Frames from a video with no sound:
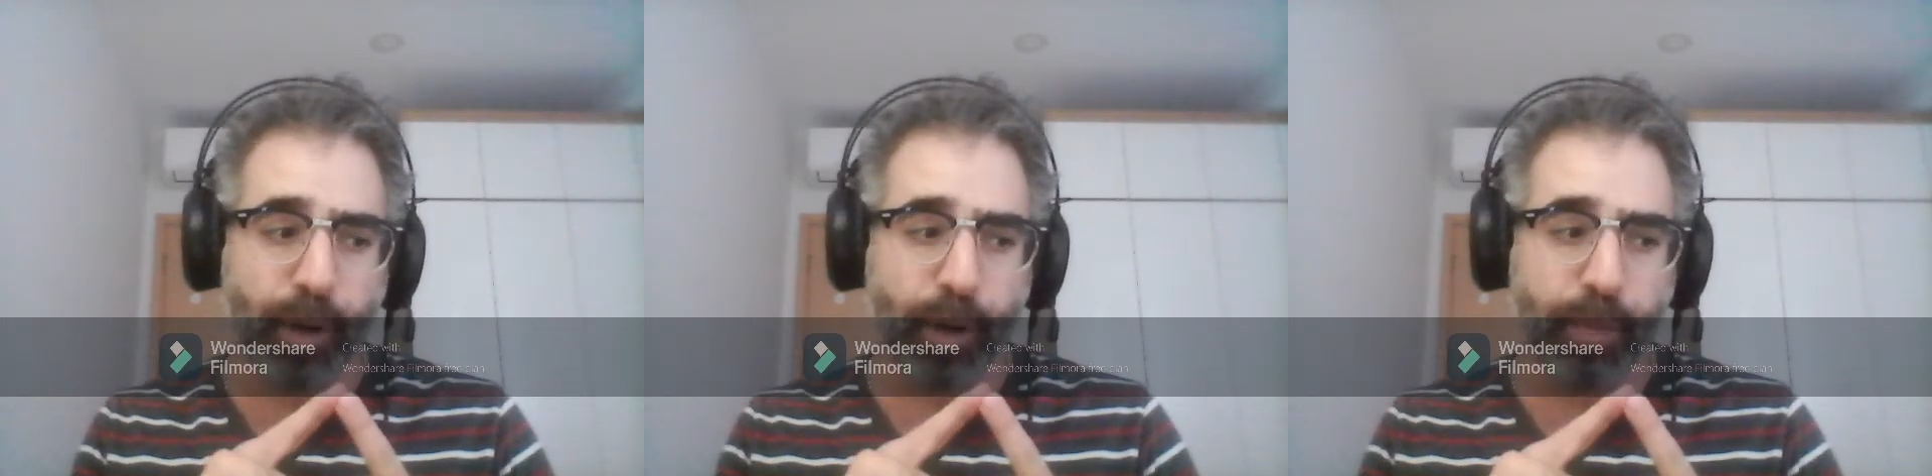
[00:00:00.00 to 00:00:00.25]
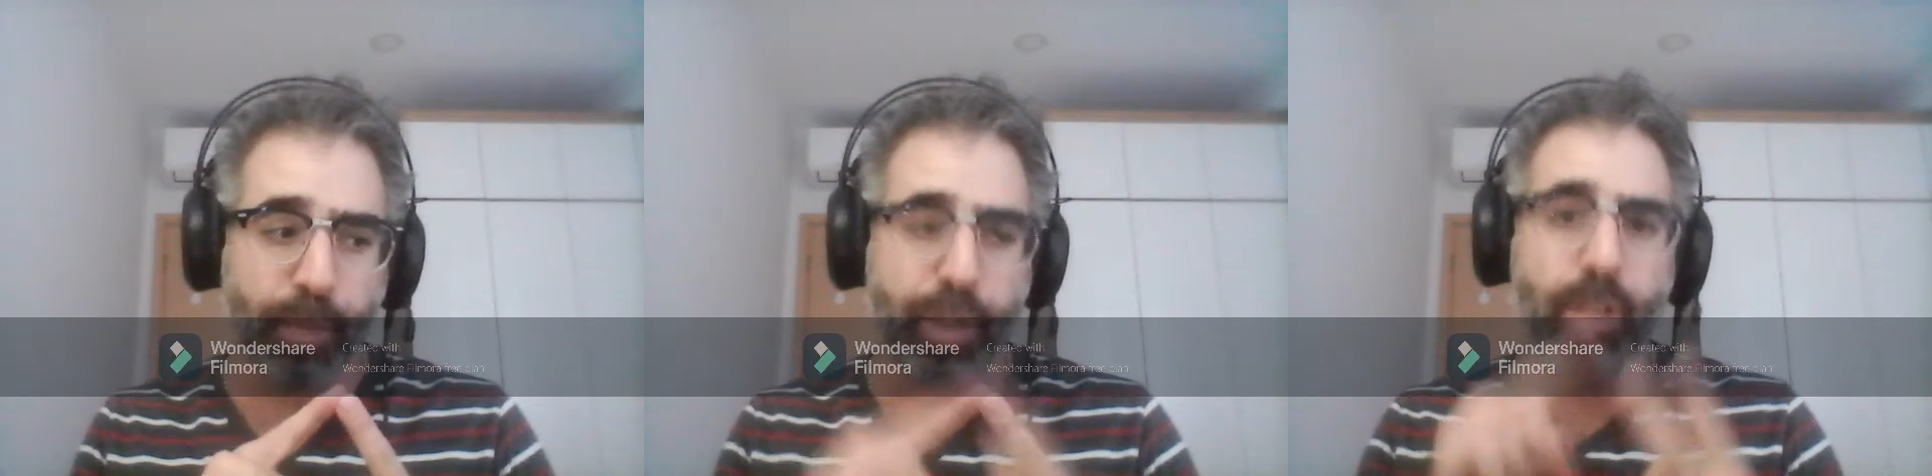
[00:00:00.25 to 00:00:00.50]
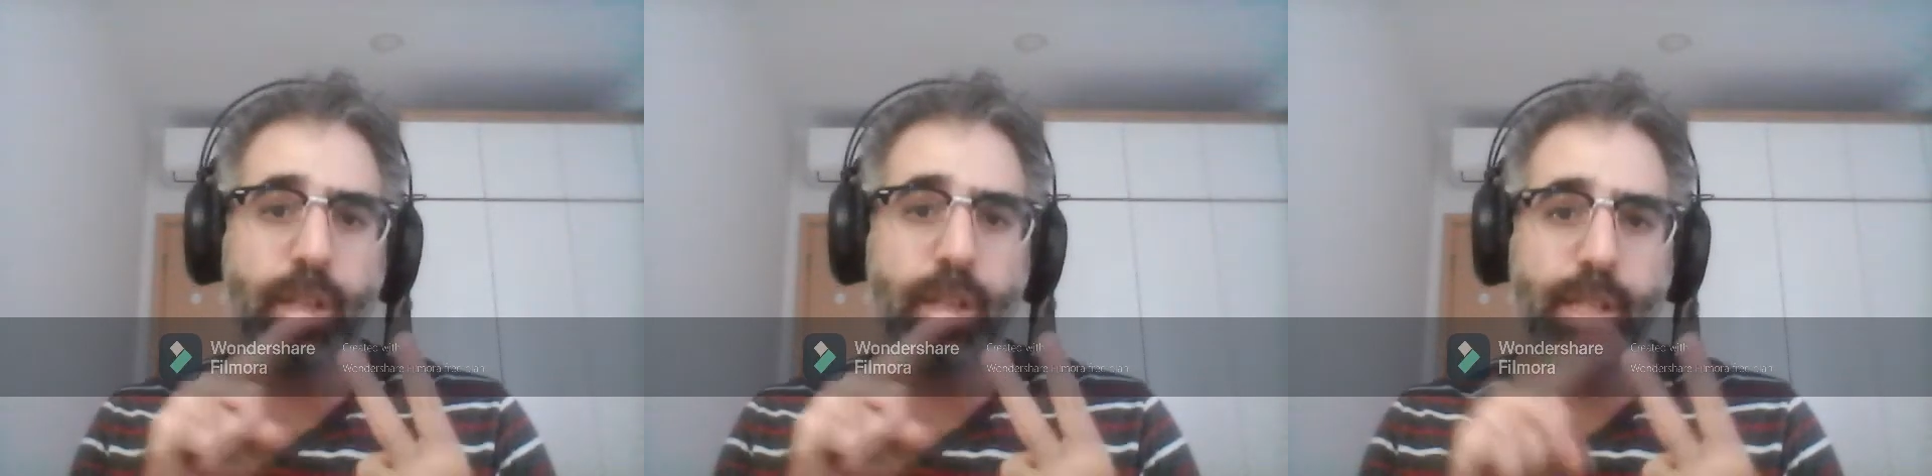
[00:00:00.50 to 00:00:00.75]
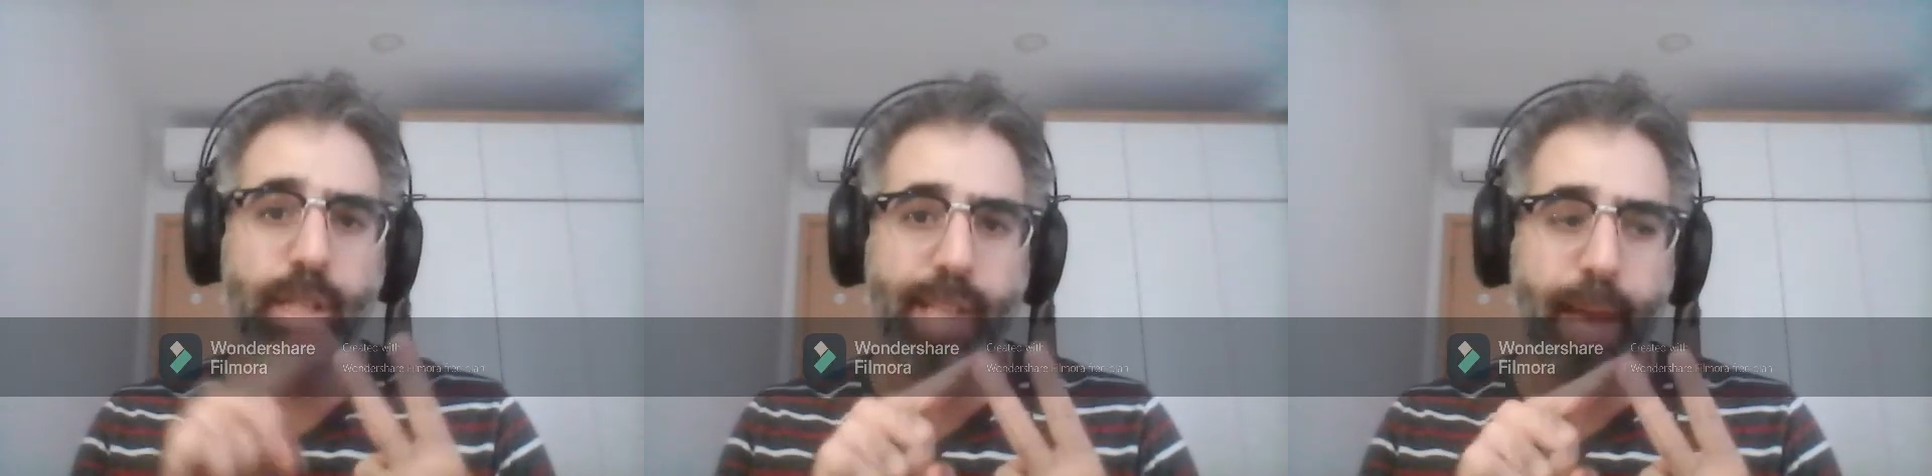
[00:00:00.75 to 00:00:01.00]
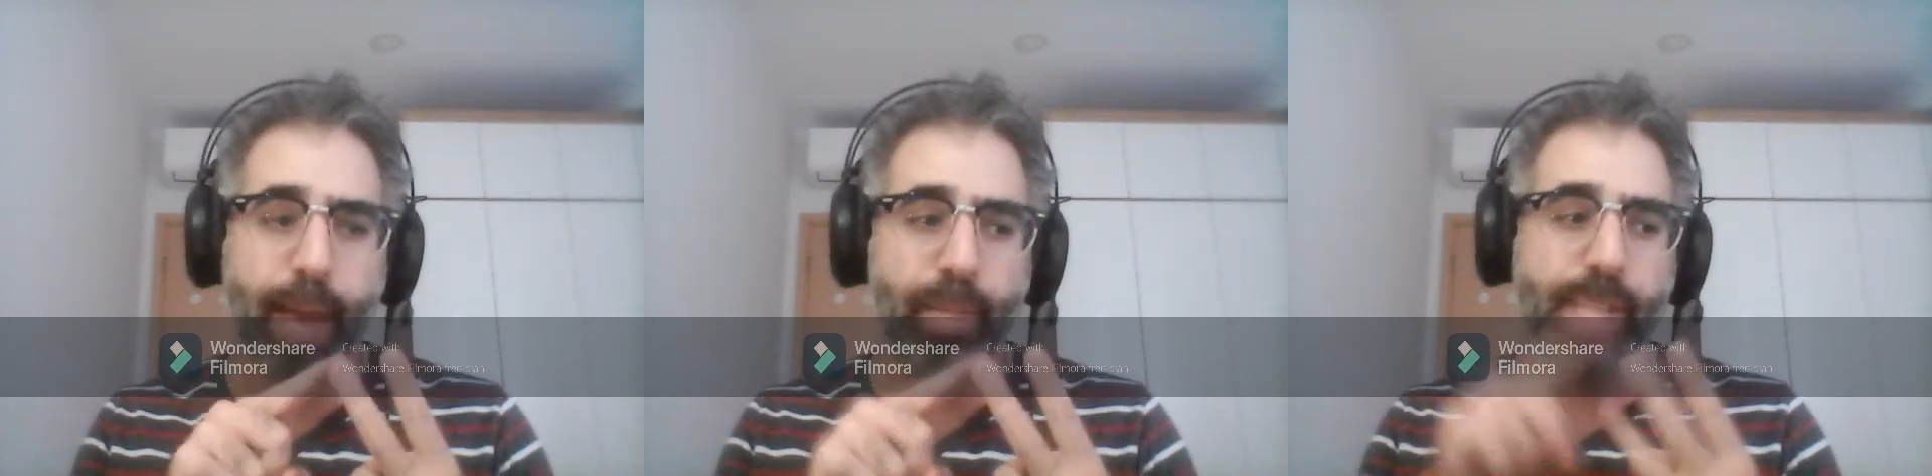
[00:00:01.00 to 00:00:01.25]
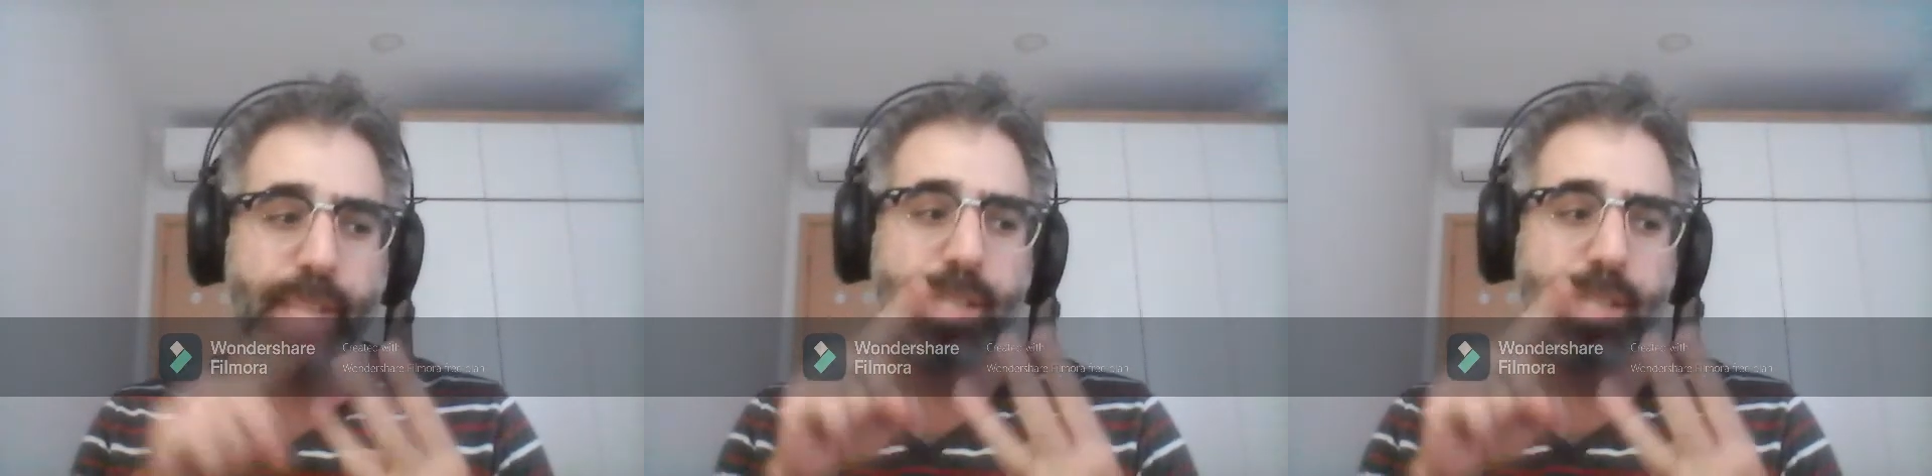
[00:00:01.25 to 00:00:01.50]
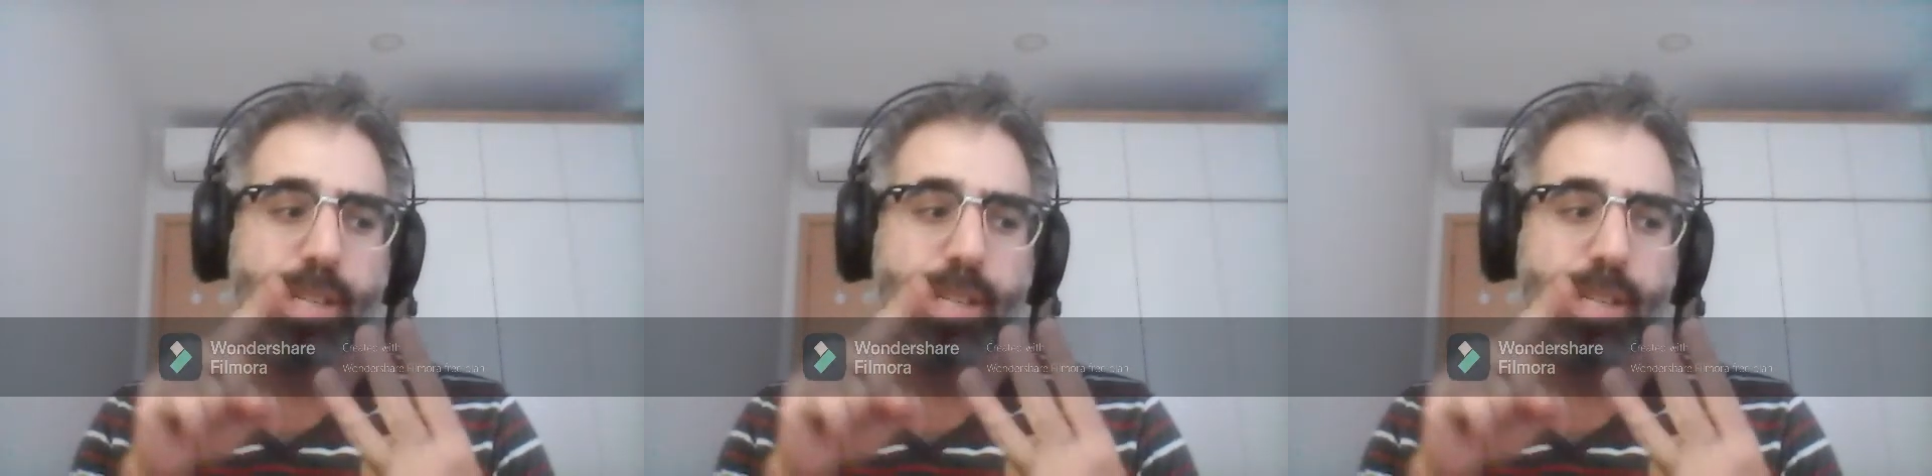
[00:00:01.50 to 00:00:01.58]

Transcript: or computer, tablet,